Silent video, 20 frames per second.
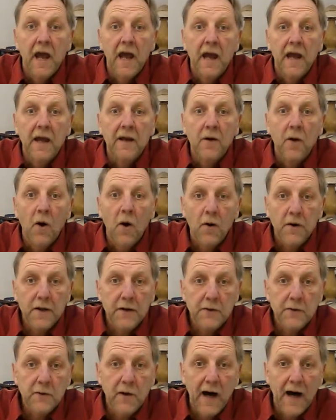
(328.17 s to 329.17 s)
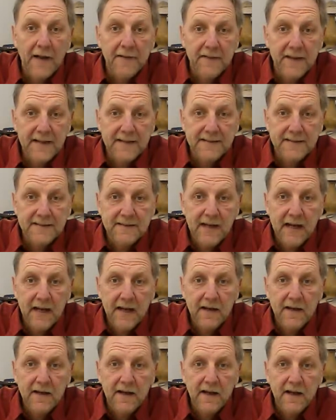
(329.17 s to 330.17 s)
In order to
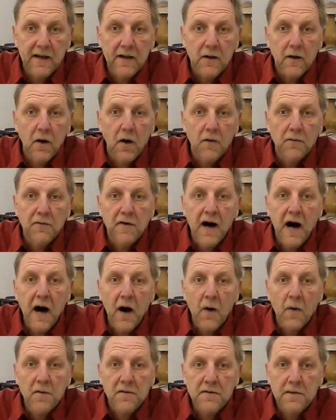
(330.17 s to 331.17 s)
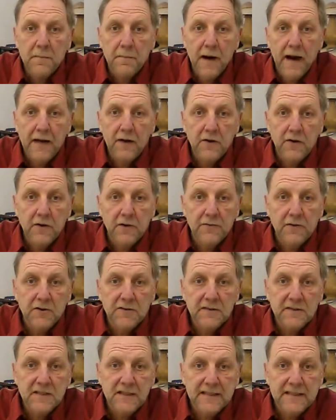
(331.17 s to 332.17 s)
understanding of how the
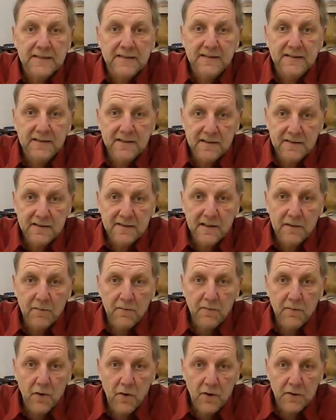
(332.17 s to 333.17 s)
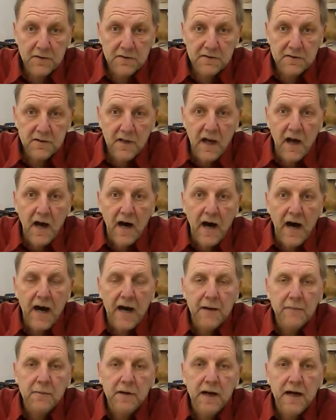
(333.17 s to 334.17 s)
biodiversity system works,
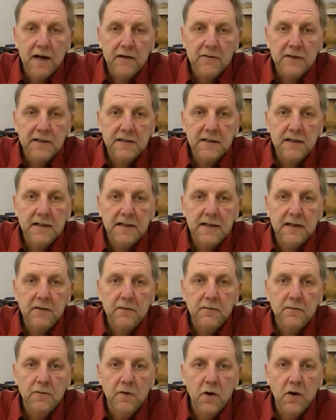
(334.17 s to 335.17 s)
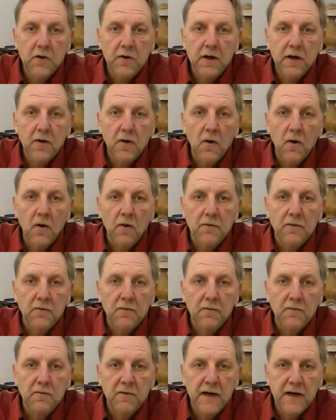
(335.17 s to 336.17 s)
I'm currently working on
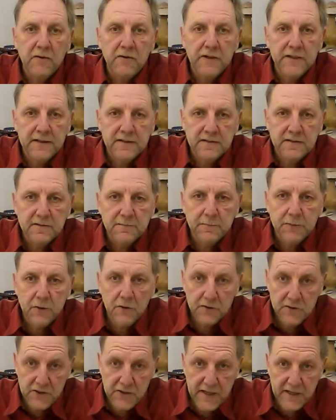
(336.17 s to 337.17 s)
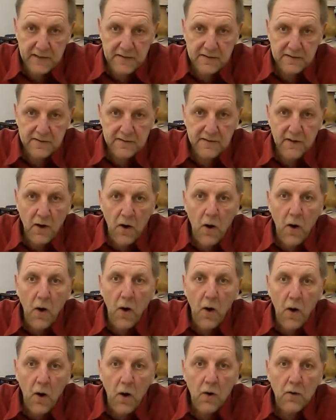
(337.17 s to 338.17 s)
various projects,
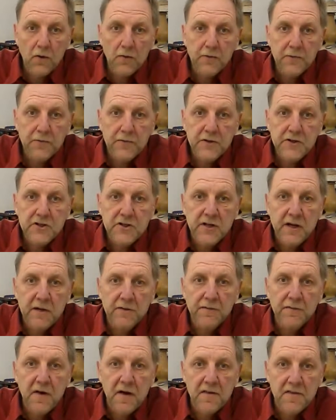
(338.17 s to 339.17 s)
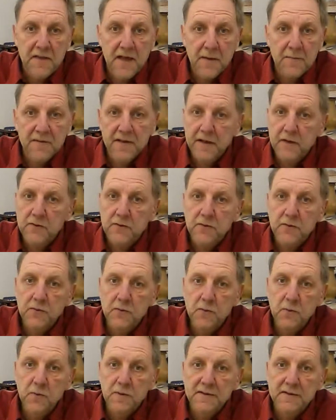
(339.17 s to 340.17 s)
all of which have something to do
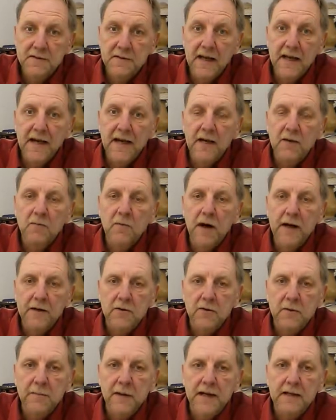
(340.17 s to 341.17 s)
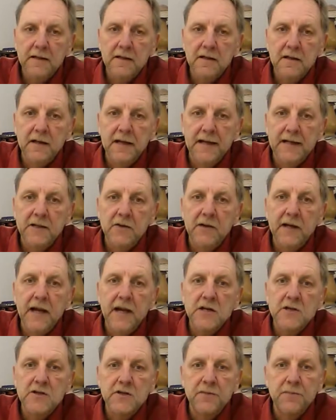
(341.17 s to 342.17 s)
with environmental
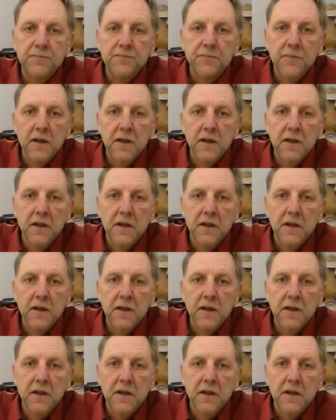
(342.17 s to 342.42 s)
education.